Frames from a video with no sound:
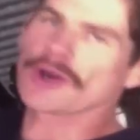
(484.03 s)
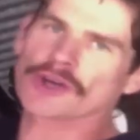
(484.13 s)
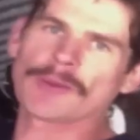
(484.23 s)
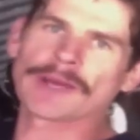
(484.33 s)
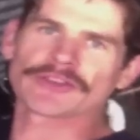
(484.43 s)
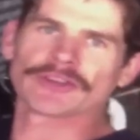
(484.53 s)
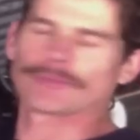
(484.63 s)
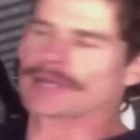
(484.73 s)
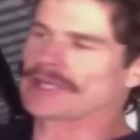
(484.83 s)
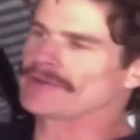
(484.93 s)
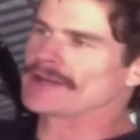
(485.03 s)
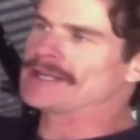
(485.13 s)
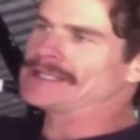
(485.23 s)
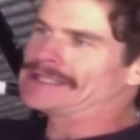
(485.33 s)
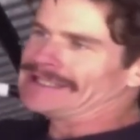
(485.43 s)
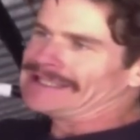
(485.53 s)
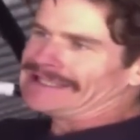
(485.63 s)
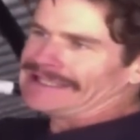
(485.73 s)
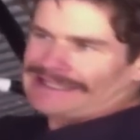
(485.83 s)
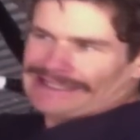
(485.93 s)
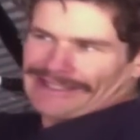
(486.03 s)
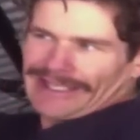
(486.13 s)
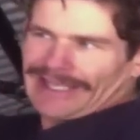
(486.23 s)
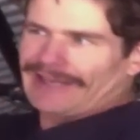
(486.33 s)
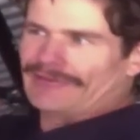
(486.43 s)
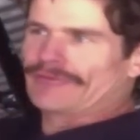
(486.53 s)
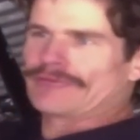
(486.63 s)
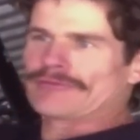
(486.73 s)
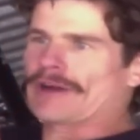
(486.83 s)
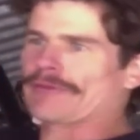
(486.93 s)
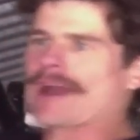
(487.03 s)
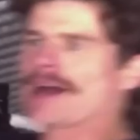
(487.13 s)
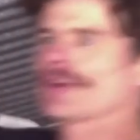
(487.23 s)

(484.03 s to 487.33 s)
comments and opinion there. Rafael